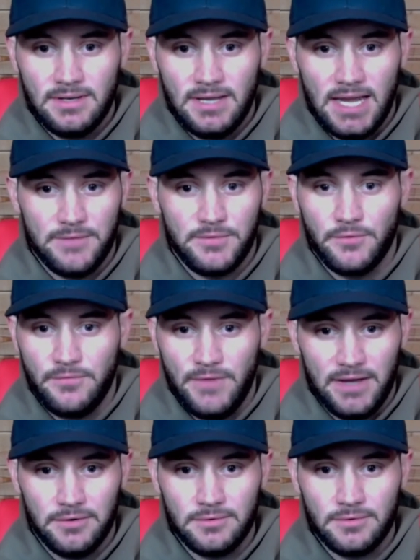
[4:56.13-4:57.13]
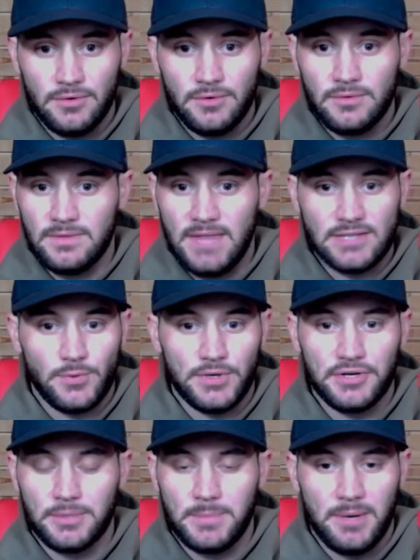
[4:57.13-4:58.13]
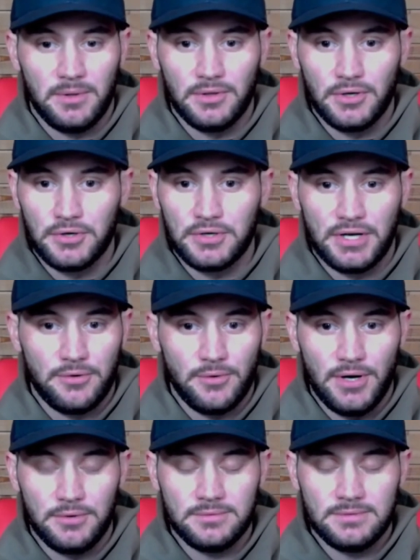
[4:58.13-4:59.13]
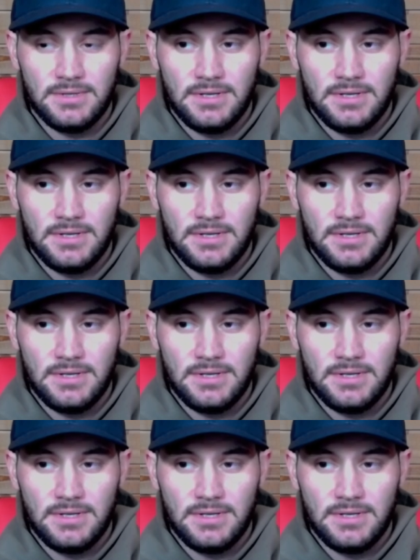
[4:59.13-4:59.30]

And if you fail, that's where you're going to be able to learn and grow.